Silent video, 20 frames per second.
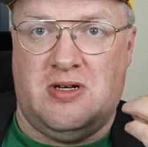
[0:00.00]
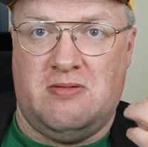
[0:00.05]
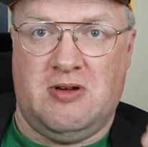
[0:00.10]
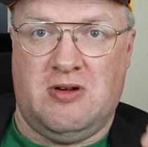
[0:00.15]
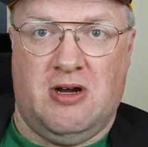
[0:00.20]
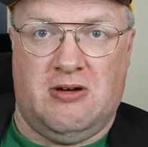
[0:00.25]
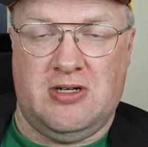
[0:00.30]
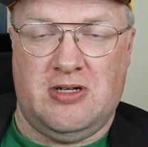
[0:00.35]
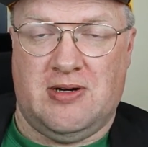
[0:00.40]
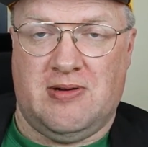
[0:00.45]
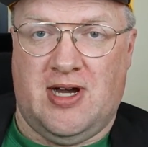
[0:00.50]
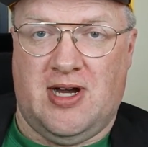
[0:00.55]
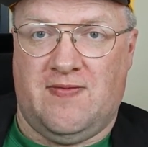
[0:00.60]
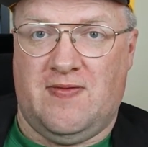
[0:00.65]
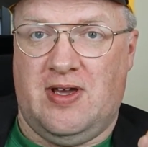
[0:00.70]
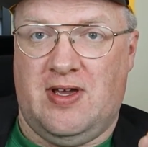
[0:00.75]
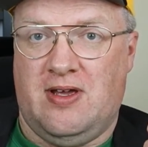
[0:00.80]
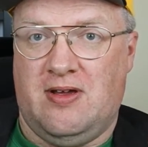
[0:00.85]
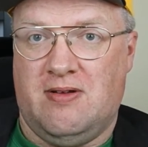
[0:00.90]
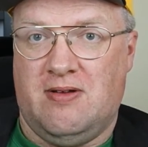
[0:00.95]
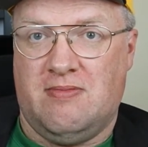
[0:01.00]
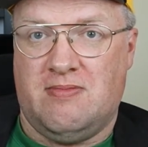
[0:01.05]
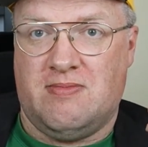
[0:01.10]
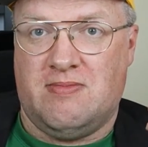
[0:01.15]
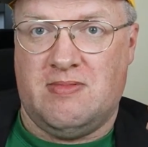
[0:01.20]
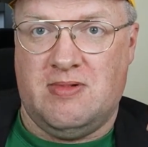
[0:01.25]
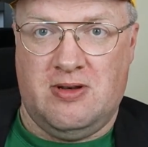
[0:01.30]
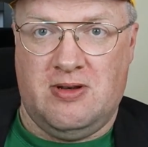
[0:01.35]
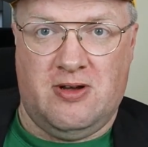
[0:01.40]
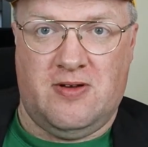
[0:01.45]
Go to your offie,
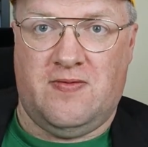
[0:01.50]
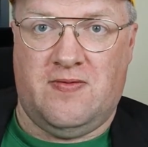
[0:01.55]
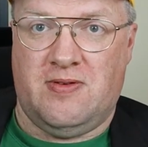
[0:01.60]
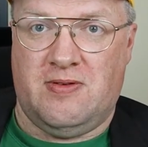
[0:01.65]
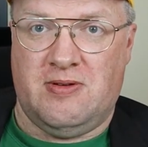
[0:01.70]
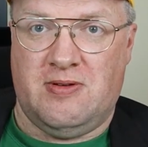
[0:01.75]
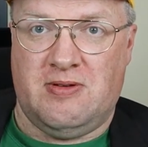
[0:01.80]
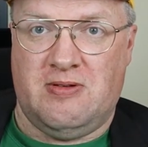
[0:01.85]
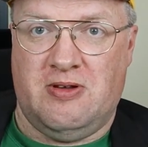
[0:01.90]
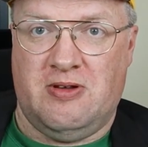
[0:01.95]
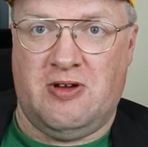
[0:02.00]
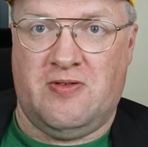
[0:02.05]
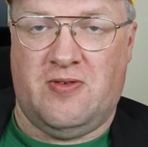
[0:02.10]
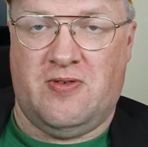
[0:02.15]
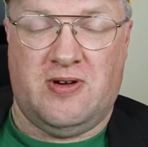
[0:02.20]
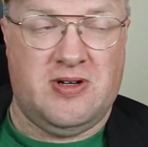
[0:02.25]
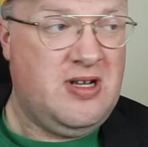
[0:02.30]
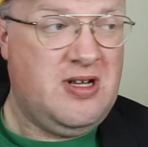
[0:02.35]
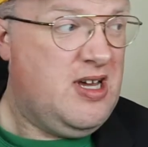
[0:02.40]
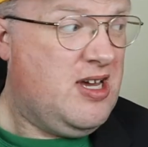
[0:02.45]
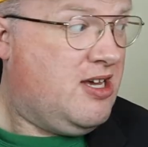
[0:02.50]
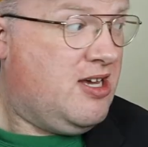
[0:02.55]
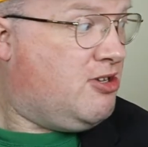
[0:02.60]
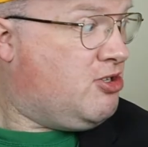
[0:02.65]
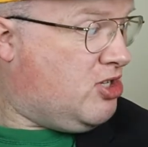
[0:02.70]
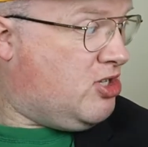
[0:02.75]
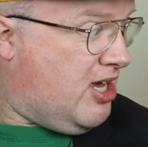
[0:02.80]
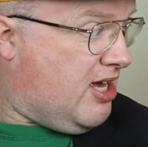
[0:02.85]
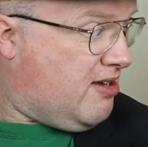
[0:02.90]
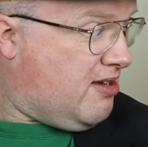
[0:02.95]
look for it,
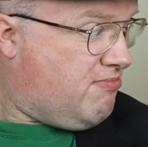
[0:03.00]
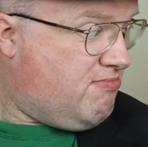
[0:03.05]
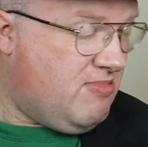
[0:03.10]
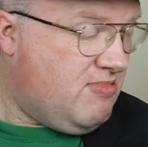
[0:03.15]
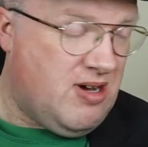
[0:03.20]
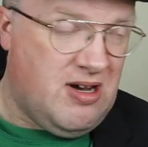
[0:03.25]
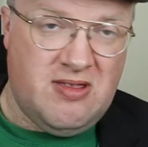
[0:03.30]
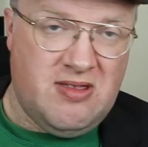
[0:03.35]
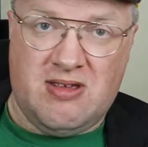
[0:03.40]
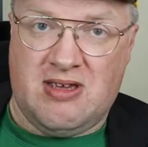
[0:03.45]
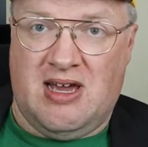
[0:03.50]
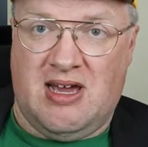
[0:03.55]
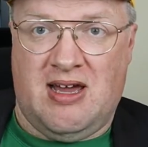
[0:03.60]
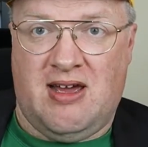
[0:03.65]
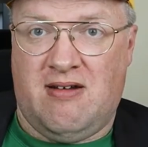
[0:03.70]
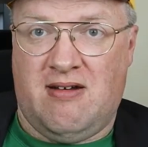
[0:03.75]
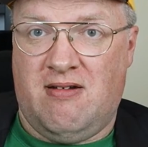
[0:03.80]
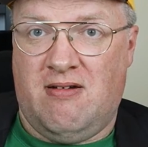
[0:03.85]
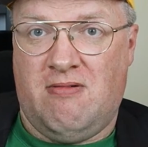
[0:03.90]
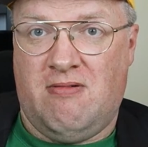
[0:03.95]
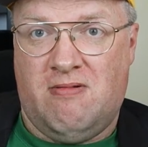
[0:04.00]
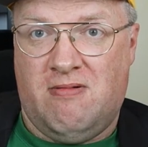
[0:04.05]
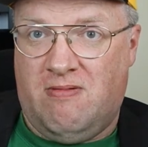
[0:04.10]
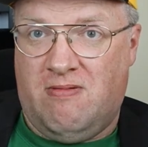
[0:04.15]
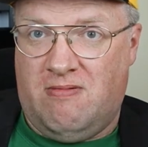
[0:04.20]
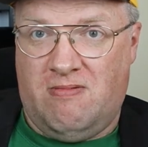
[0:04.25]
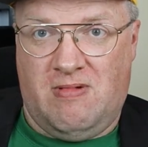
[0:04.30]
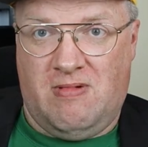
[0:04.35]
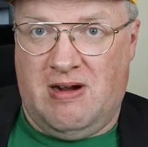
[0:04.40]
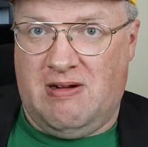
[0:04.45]
check on the can
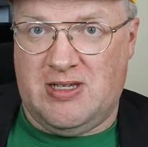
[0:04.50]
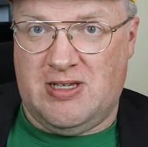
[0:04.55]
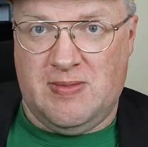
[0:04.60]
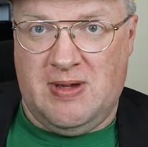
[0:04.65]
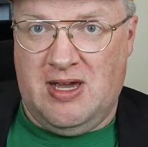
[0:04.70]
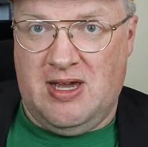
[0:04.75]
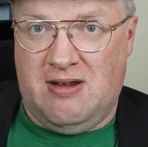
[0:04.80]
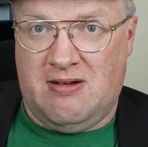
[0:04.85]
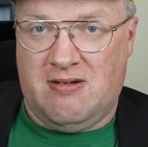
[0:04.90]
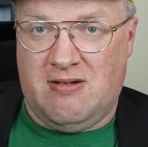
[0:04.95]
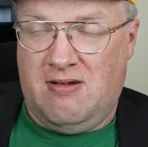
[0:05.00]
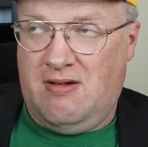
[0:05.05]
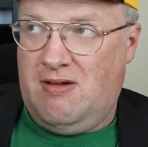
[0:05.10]
where it's made.